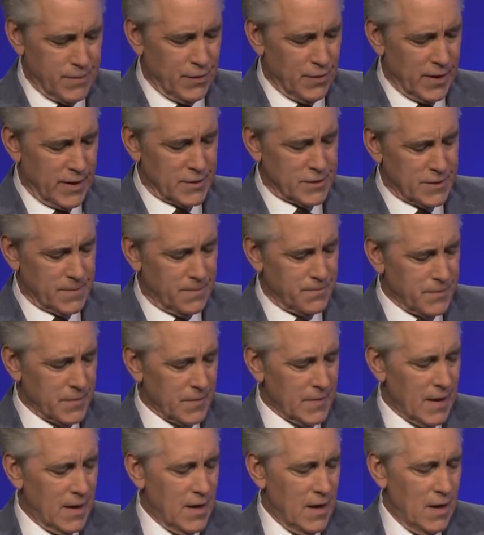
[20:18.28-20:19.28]
points.
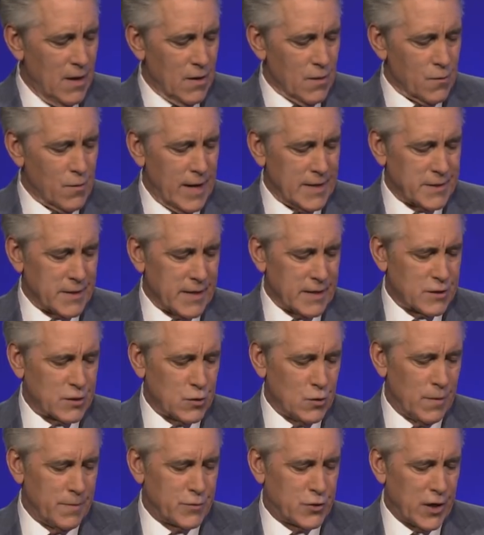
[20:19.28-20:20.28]
Residents
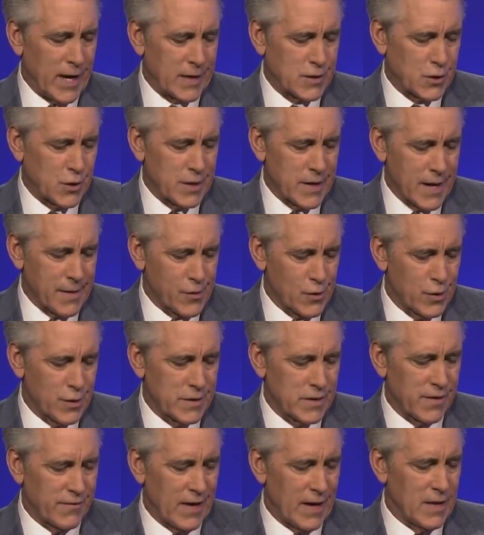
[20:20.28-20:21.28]
who object to
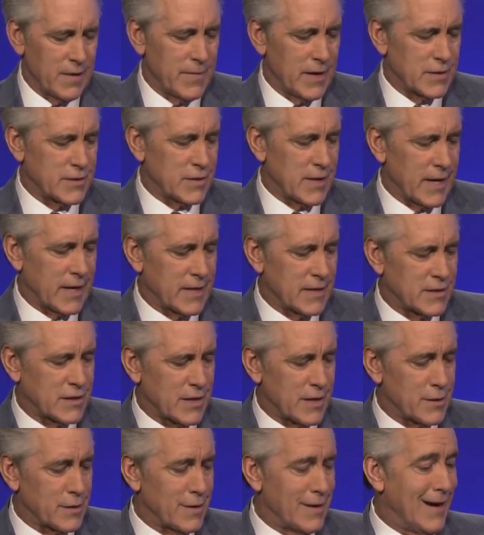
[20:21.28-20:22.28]
neighborhood developments they
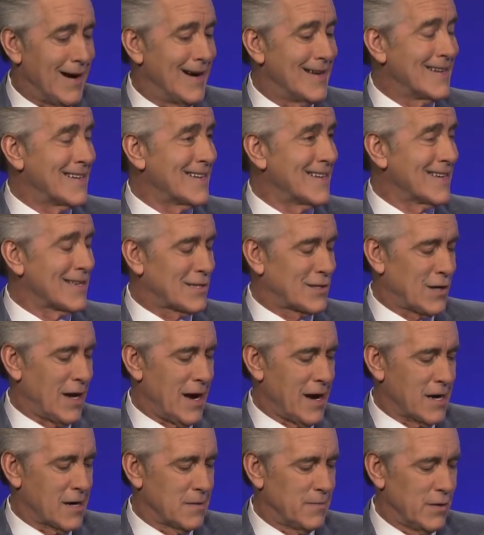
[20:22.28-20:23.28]
consider
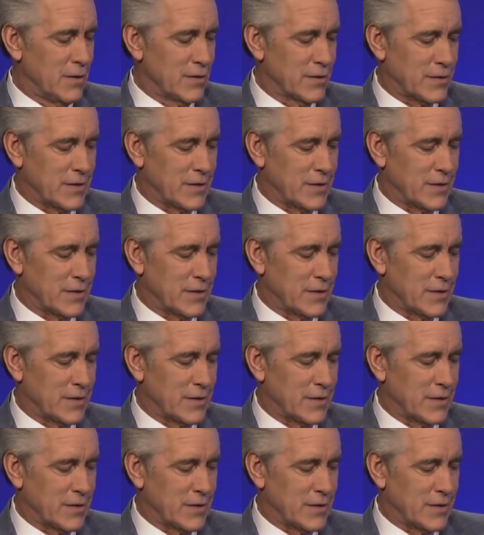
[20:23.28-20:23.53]
undesirable,